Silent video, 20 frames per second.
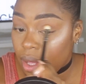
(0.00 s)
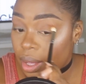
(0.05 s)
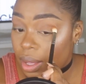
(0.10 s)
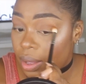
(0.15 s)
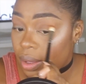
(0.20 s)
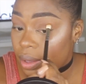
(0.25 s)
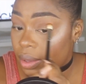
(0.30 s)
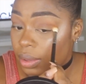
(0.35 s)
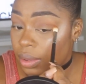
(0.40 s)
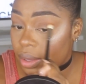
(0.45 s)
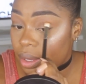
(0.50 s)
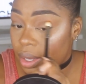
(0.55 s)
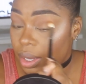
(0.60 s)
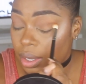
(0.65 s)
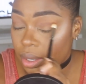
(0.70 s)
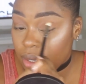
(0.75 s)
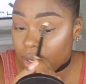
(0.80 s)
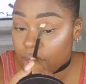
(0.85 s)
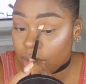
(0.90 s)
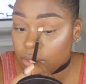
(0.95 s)
I
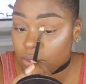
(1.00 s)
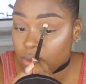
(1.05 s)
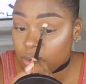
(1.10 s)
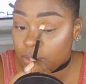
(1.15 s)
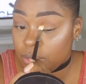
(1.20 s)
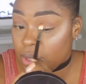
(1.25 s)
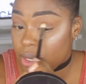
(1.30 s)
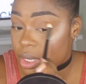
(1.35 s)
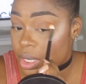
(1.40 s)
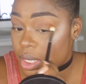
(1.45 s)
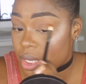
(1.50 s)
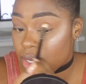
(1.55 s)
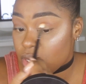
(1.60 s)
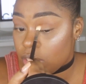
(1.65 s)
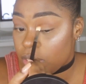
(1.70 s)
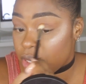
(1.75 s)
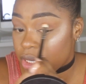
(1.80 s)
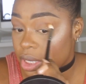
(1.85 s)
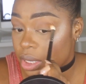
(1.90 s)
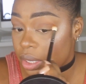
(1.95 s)
lie. Natural would be
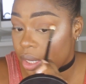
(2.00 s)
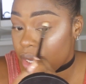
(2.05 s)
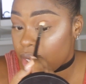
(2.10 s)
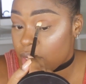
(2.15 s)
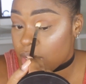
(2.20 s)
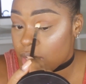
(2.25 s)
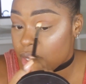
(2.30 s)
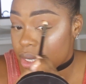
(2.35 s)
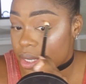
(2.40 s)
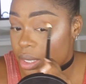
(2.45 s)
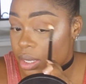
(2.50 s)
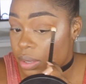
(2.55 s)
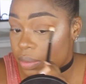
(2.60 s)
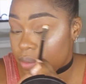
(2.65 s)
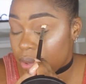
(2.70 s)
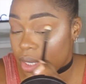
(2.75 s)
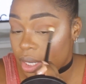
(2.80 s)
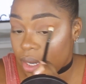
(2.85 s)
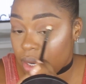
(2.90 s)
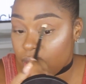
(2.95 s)
so much less.
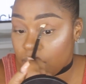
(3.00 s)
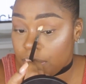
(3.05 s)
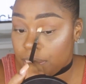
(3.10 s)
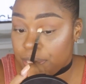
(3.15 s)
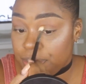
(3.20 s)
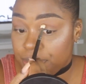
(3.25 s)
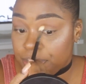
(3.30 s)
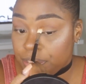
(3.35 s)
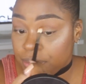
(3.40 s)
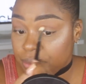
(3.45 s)
But um,